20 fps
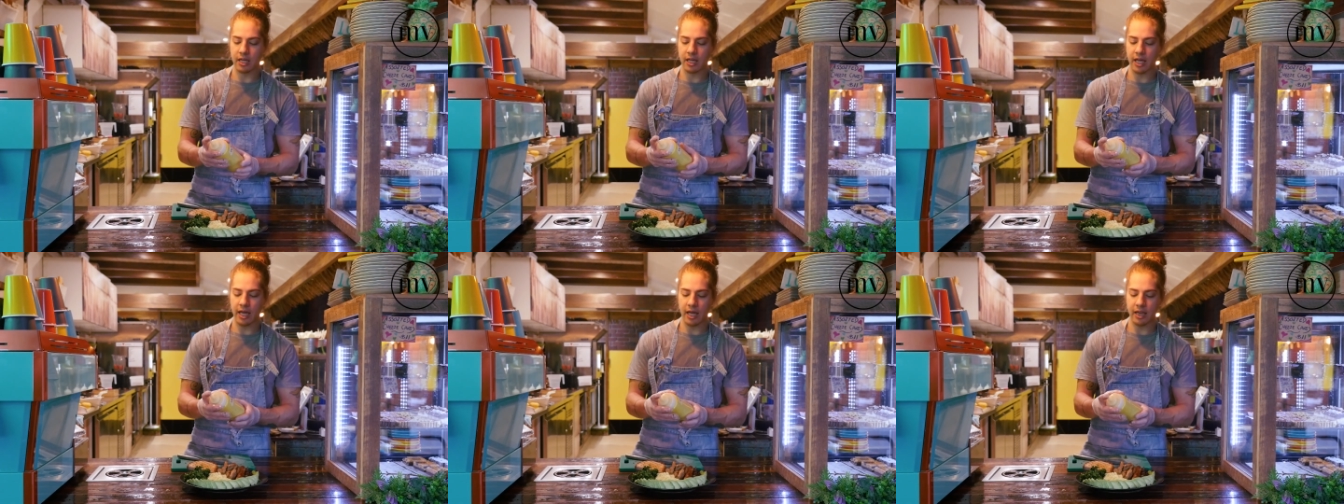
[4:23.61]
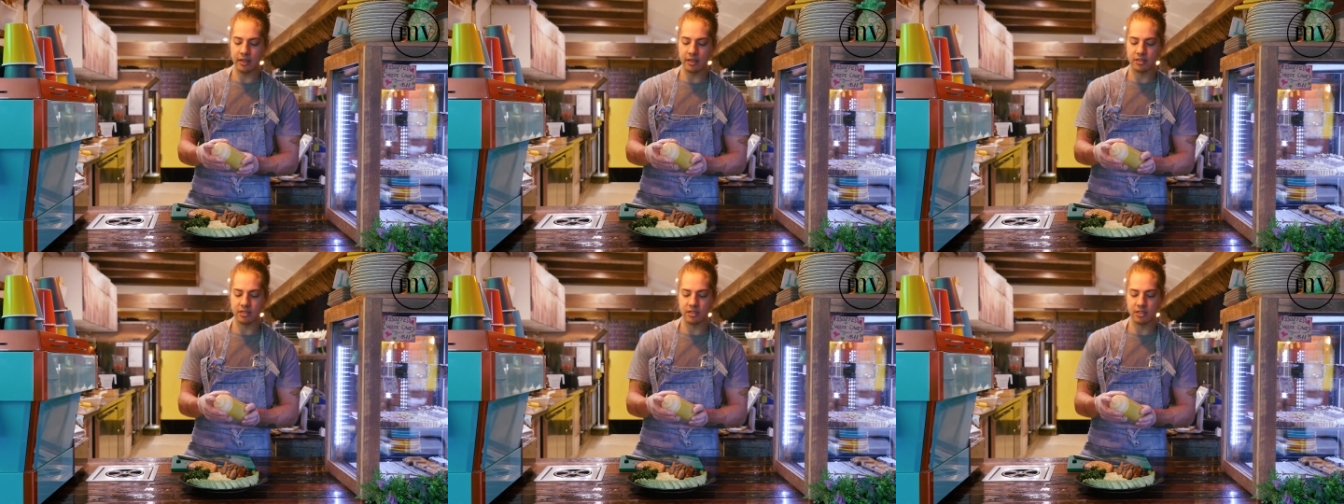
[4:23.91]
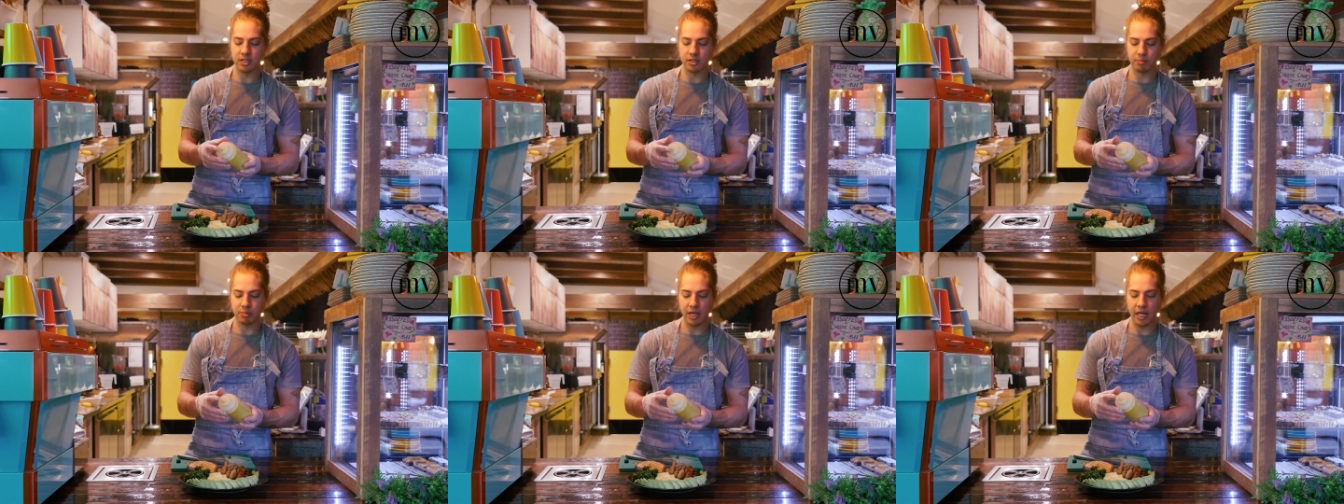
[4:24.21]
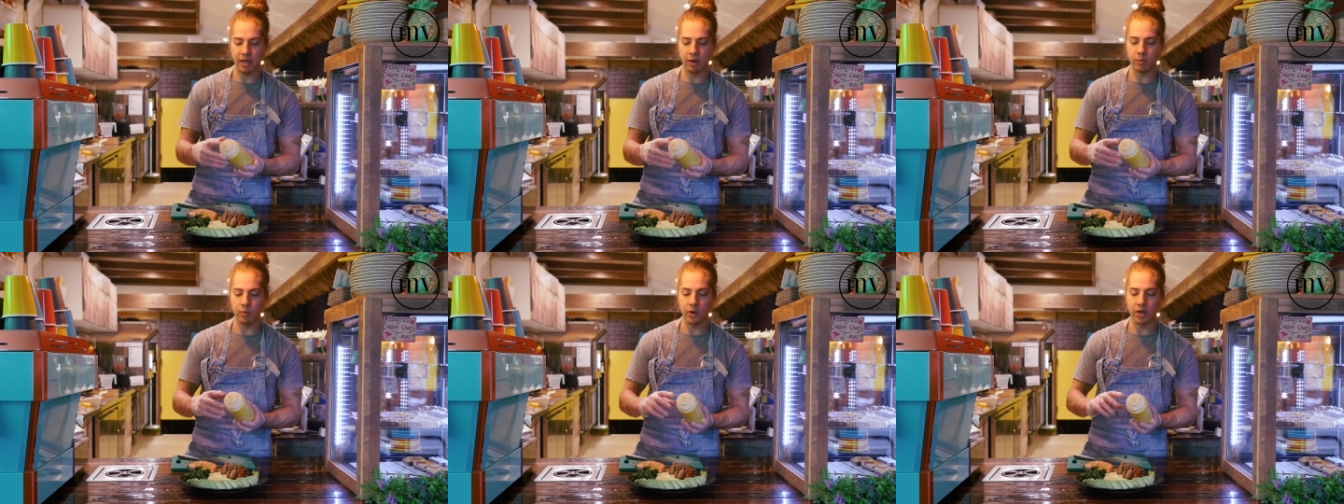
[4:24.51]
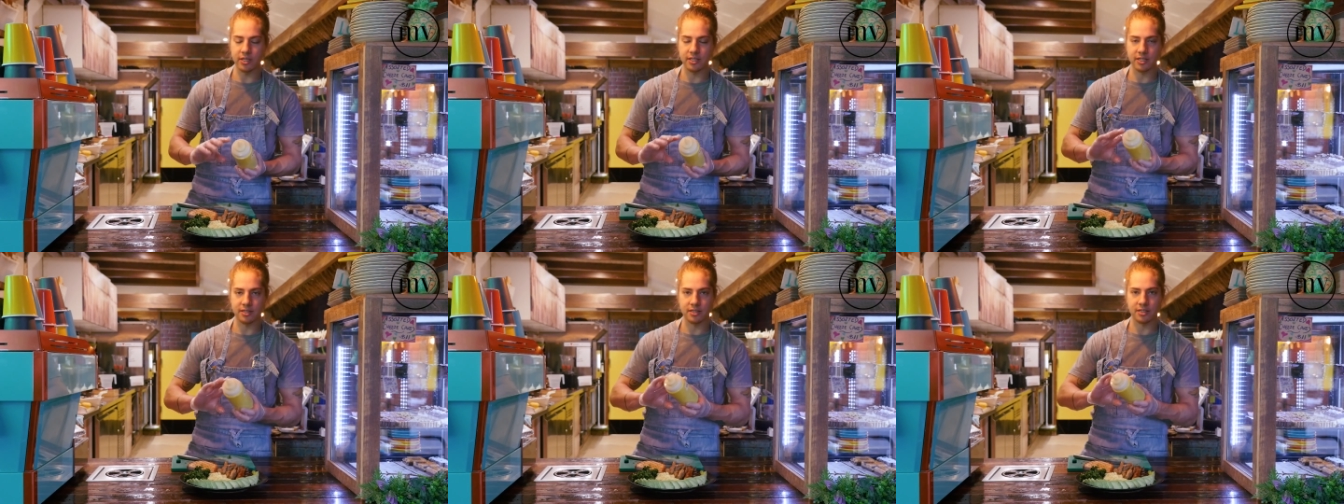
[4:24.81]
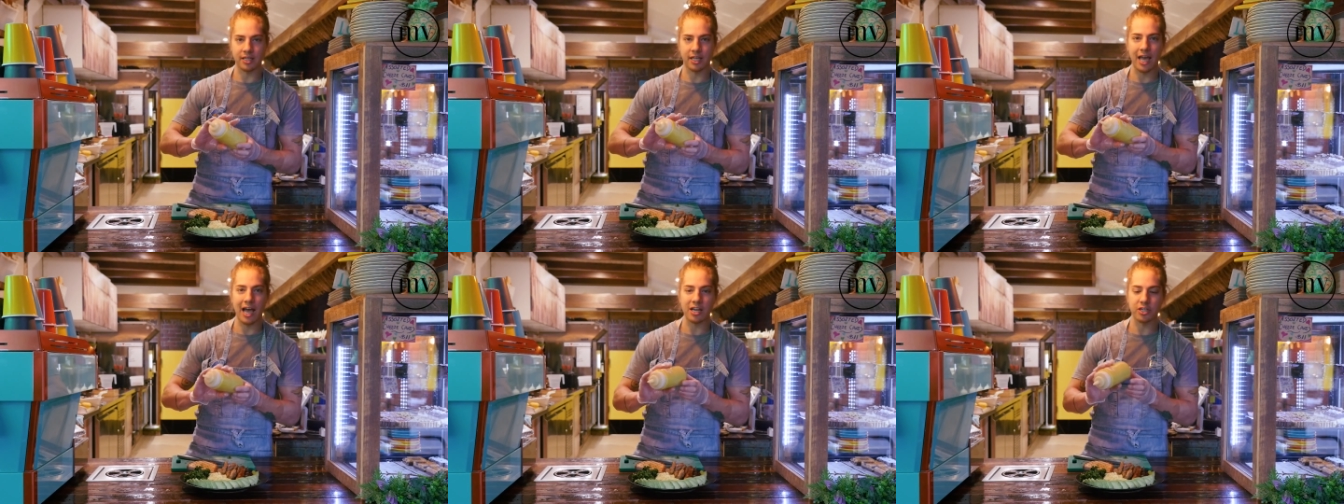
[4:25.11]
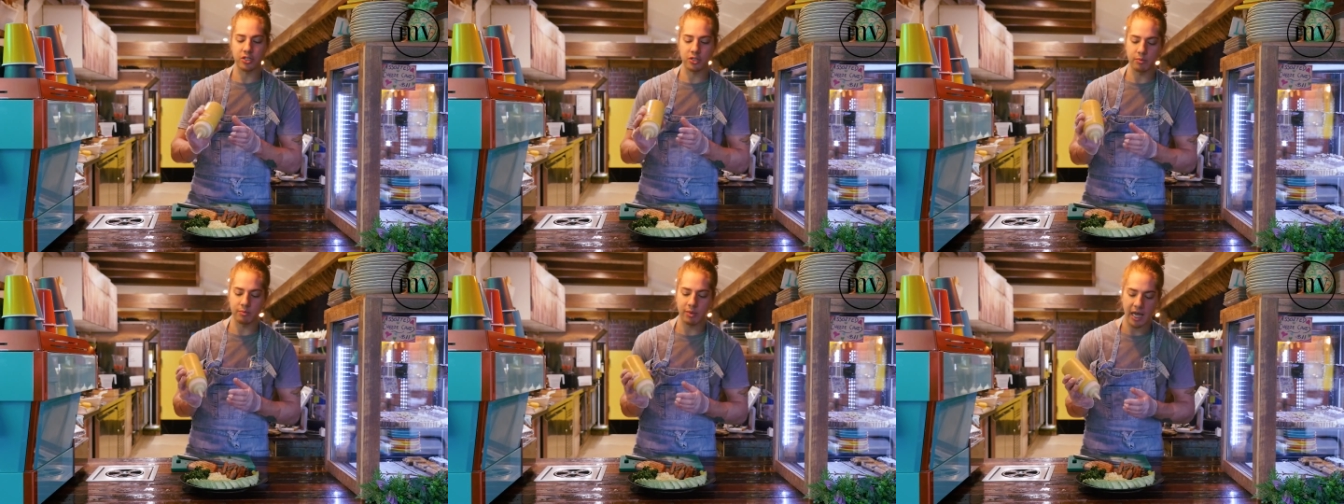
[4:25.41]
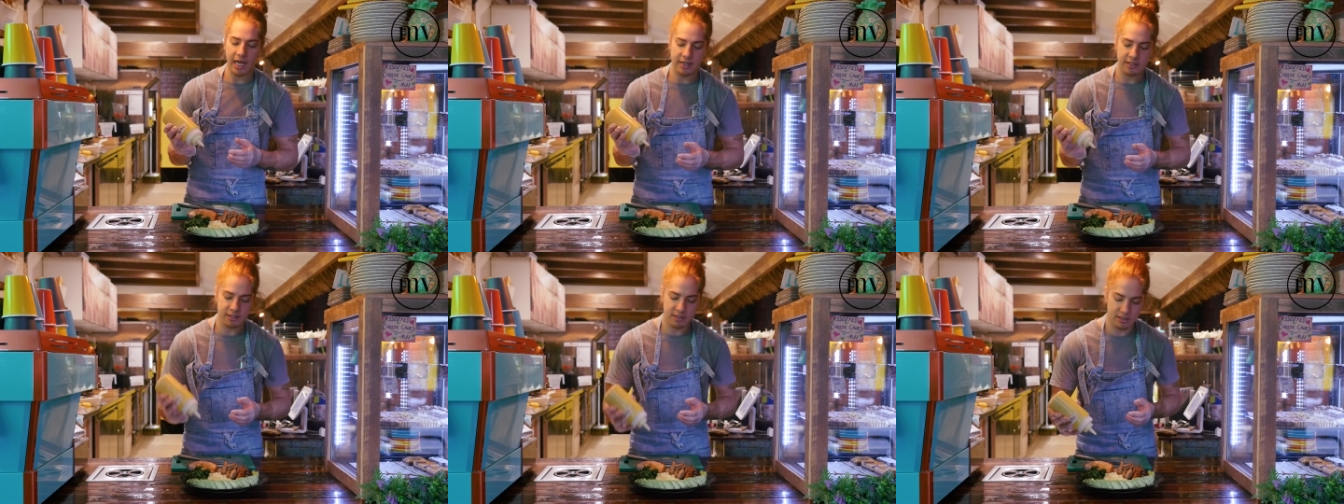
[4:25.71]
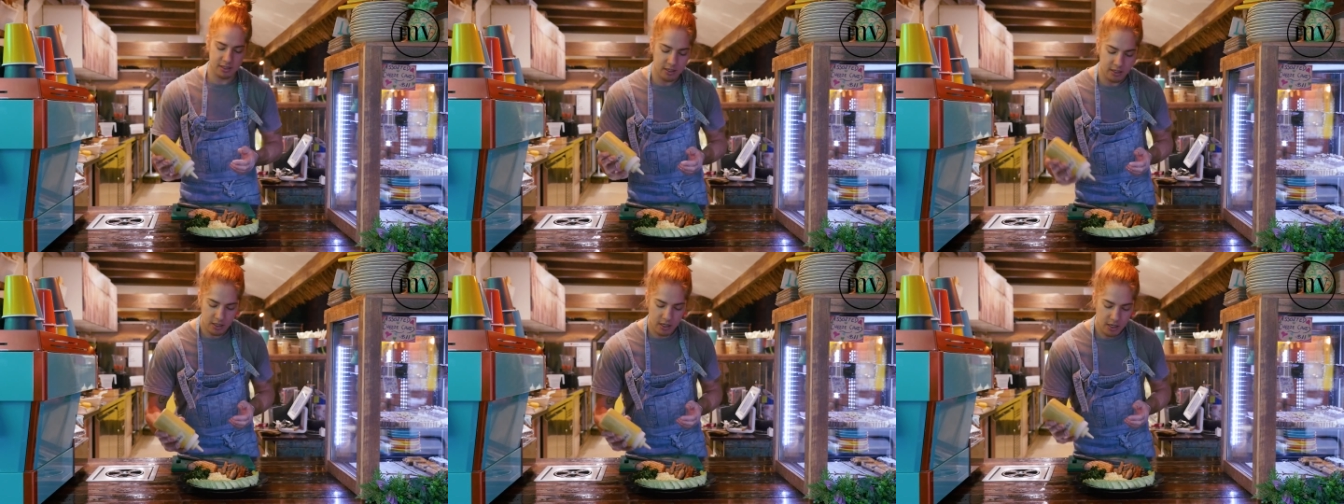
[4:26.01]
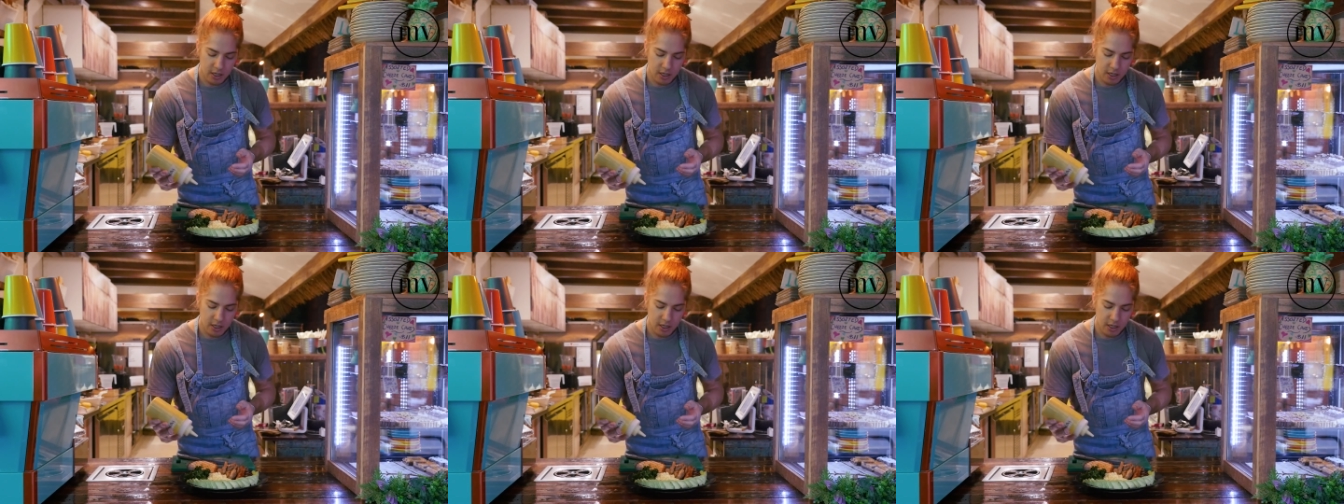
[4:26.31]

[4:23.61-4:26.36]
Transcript: Again, this is just play on words. This is a cashew-based